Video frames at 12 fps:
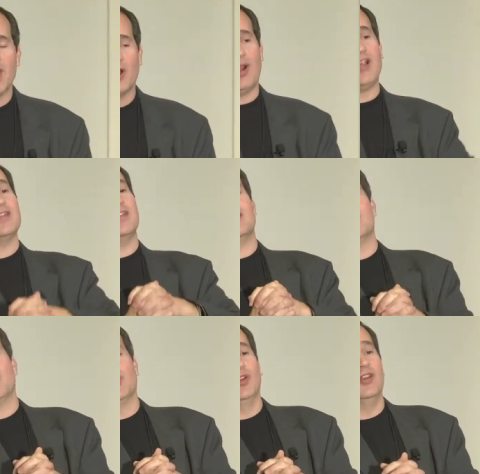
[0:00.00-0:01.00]
Craigslist
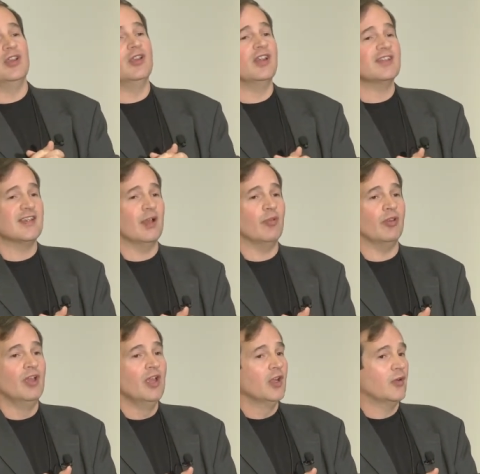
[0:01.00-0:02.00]
is a really good example.
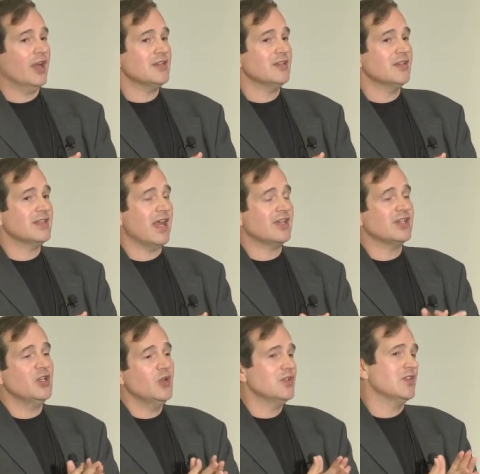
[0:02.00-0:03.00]
Craigslist
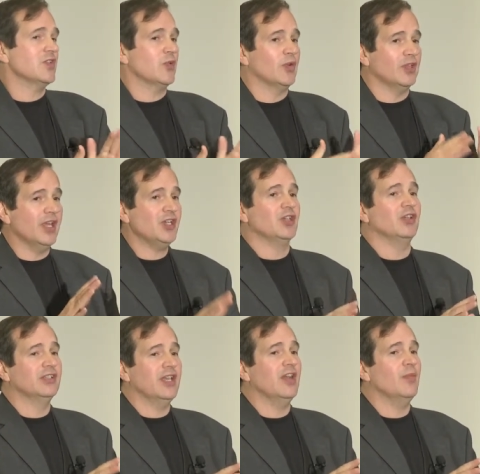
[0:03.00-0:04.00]
actually uses a
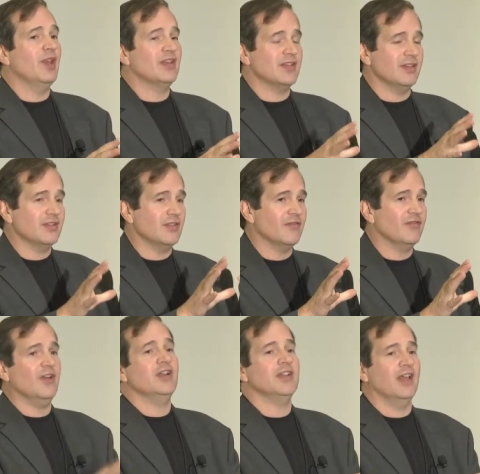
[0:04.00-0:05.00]
relational database as their
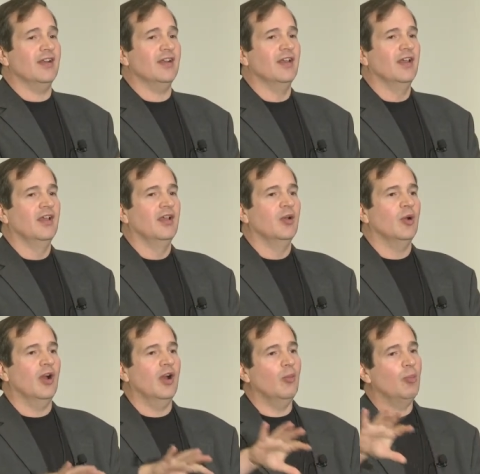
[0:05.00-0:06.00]
front end,
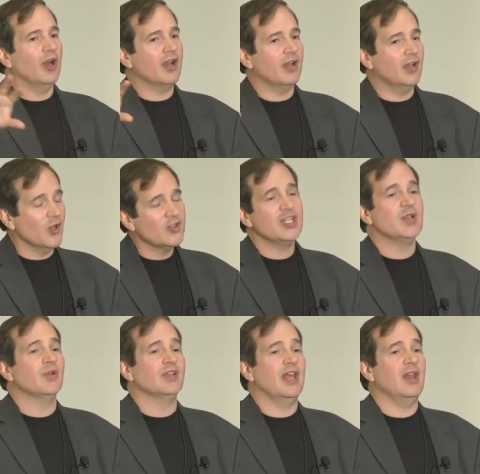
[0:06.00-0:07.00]
but a
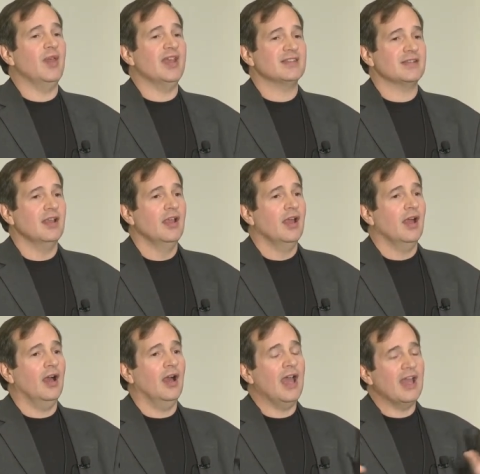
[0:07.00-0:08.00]
NoSQL database
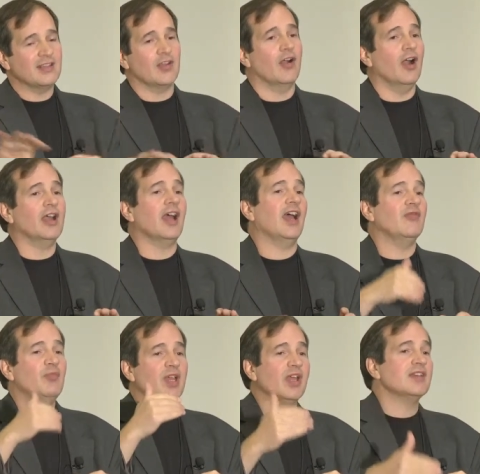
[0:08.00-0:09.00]
as their archive,
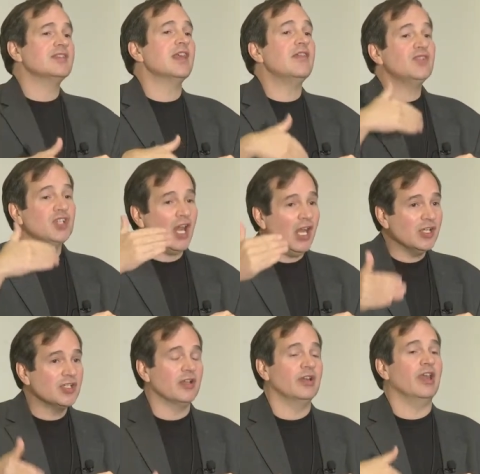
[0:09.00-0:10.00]
because they've
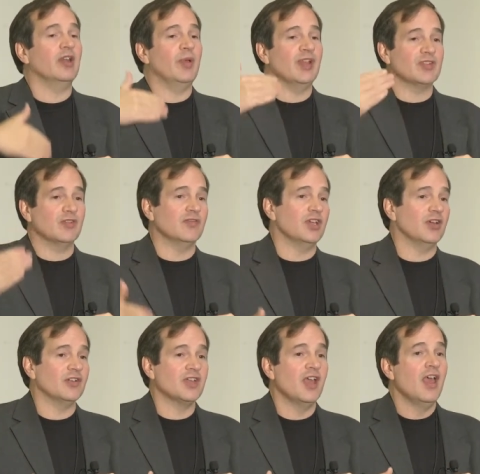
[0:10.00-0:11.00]
changed their database over
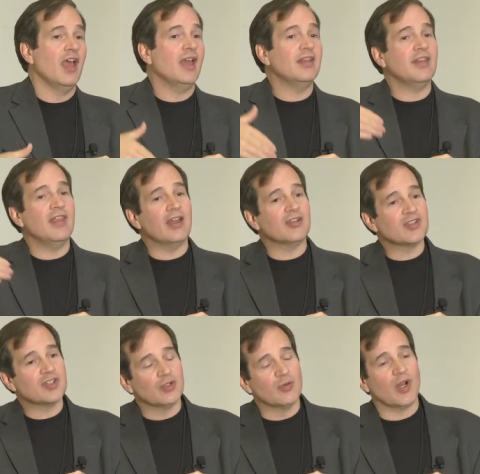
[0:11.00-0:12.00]
years, and they're
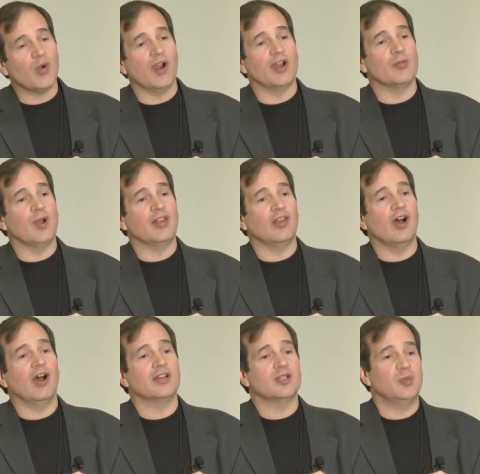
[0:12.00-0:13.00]
still required by
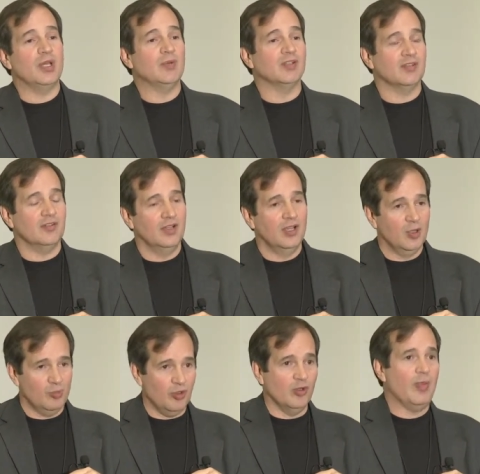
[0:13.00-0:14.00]
law to be able to
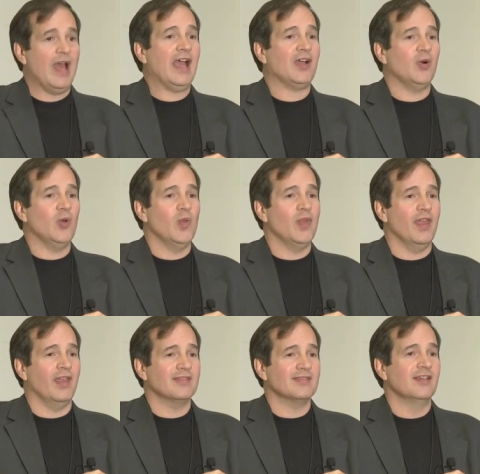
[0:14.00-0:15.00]
pull back old
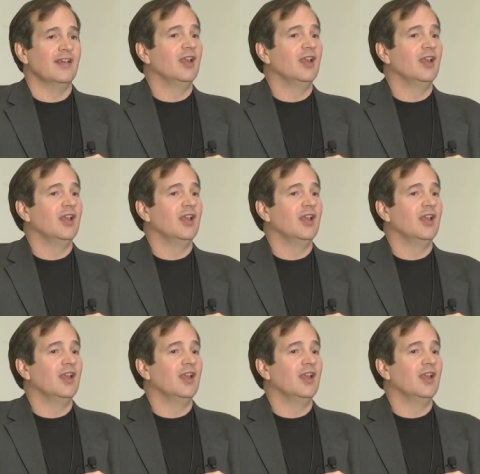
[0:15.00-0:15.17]
things,